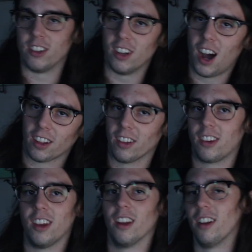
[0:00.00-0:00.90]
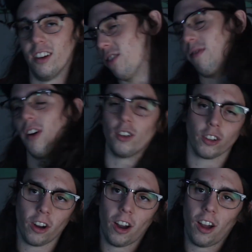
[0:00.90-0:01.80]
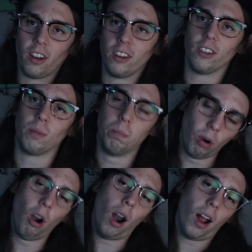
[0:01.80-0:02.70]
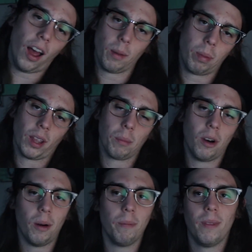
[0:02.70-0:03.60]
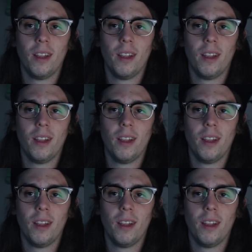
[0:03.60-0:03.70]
knocked this kid. He just fell on the ground and I had to pick him up.